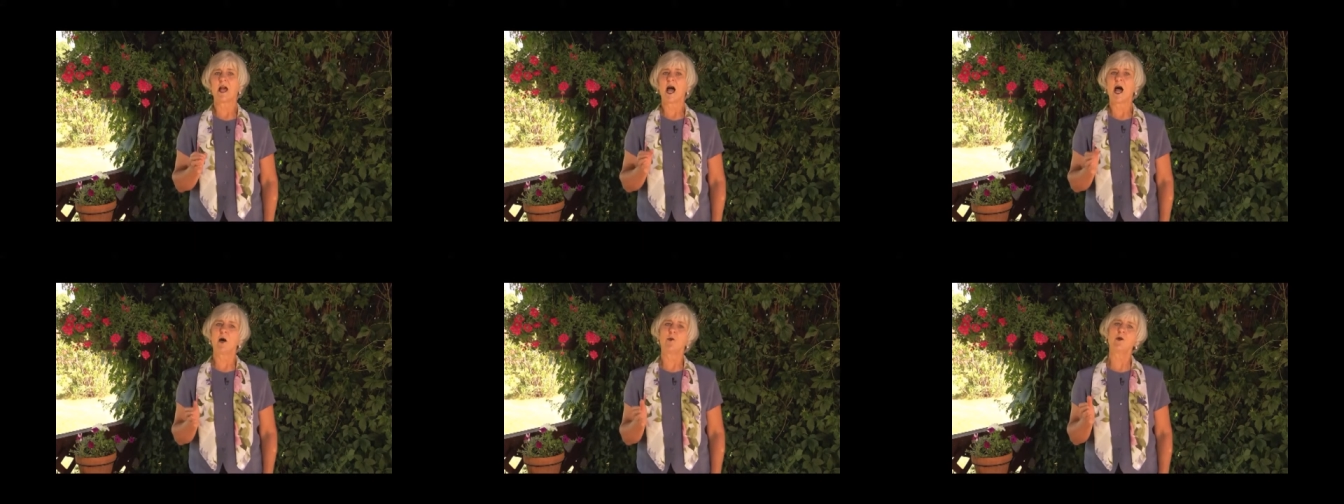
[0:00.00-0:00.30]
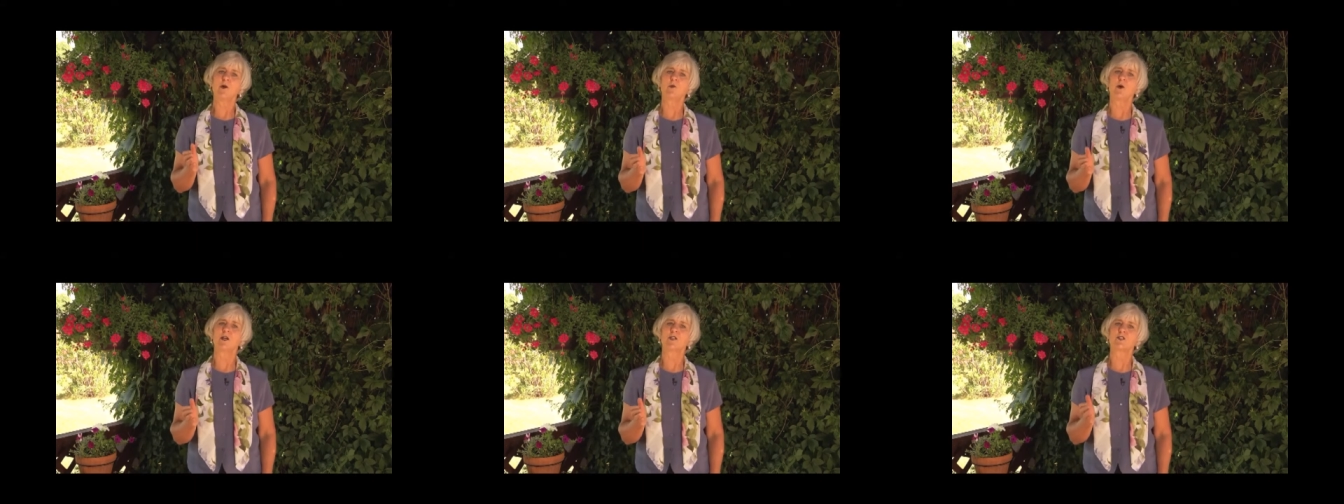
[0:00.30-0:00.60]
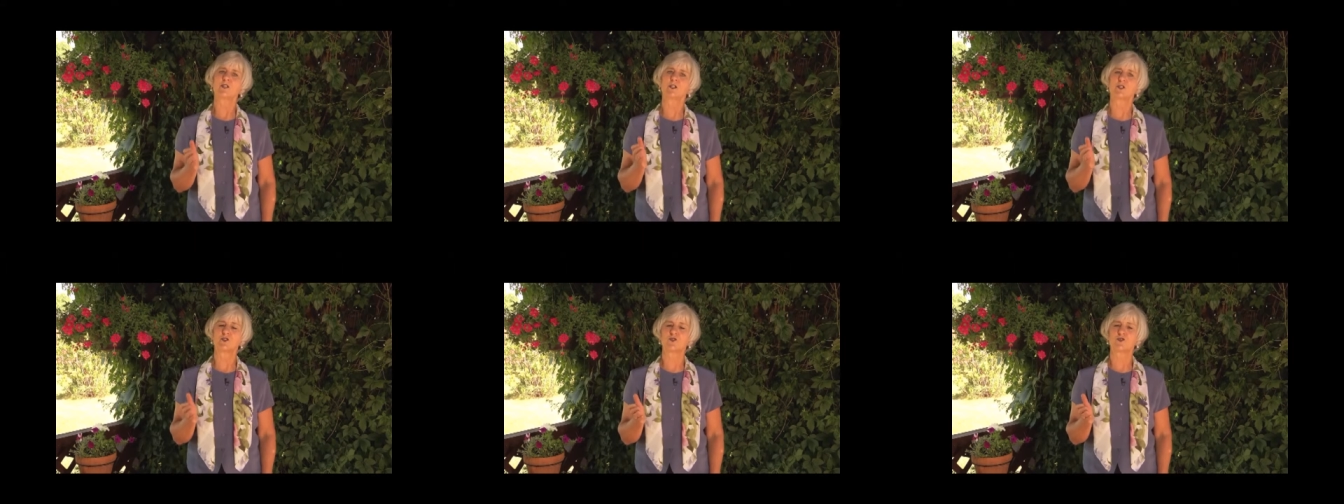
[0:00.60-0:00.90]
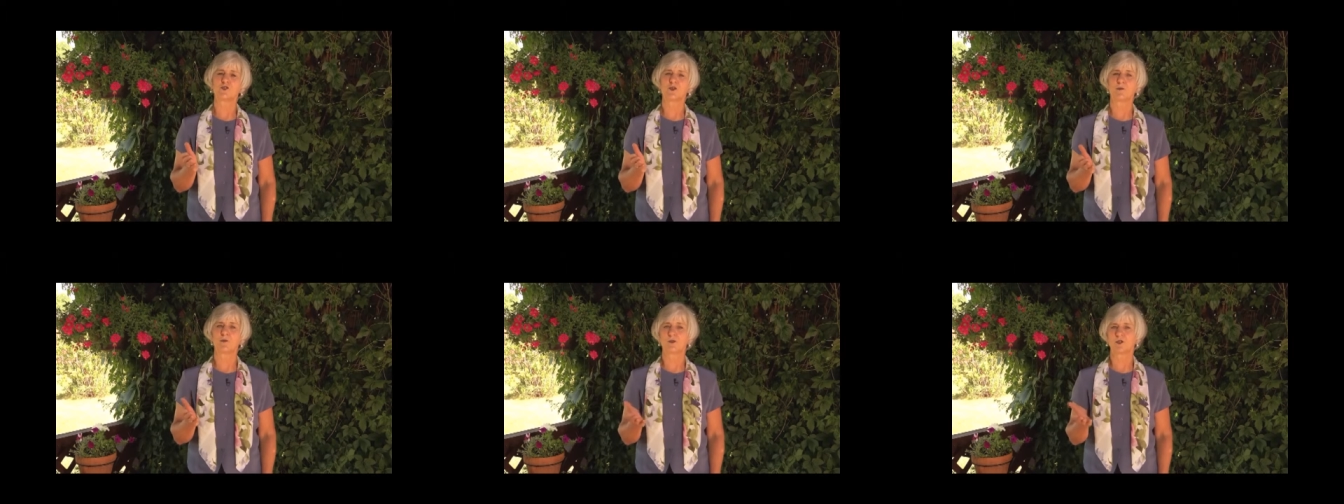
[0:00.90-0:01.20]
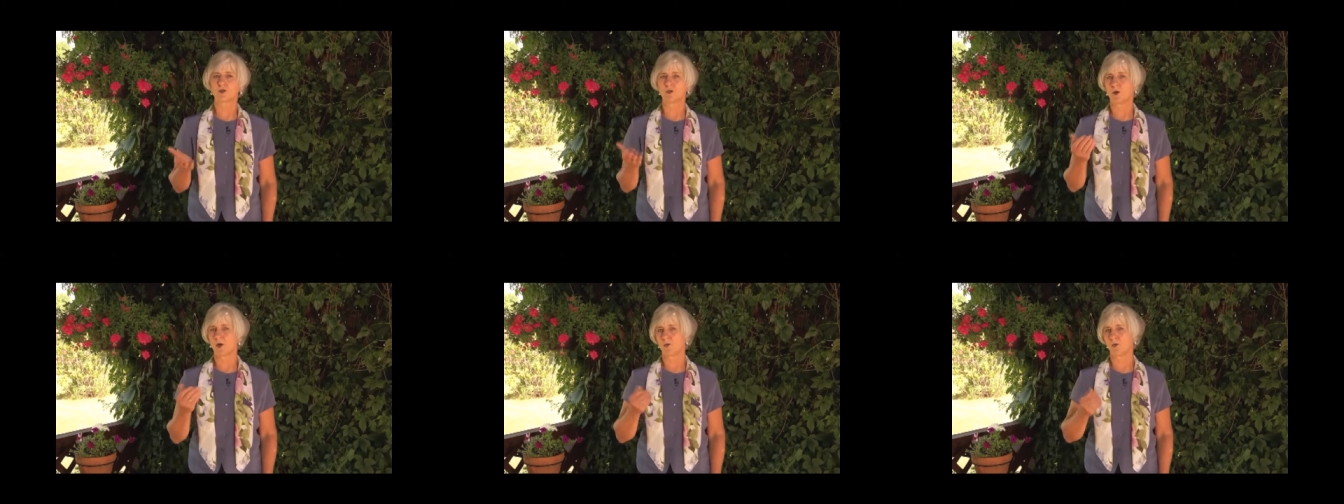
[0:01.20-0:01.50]
how we want to contribute
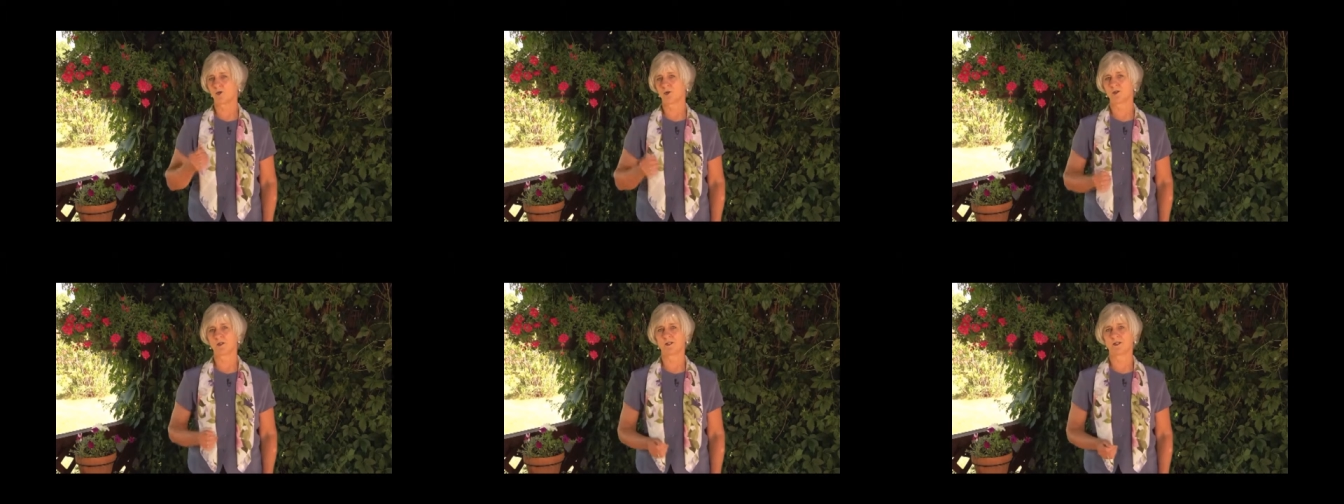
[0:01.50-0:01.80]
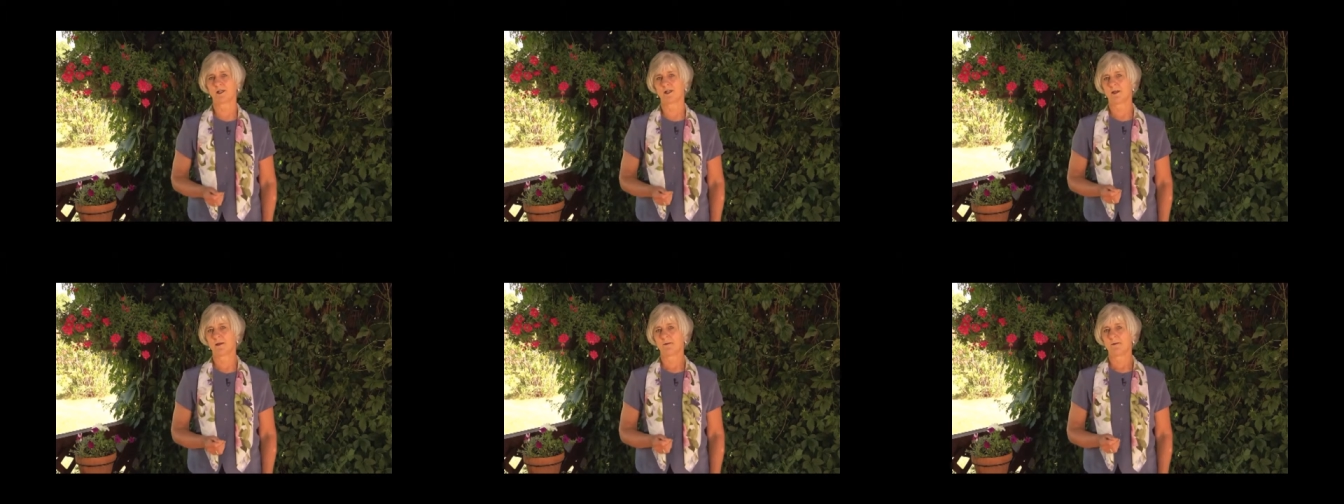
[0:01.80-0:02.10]
to our world.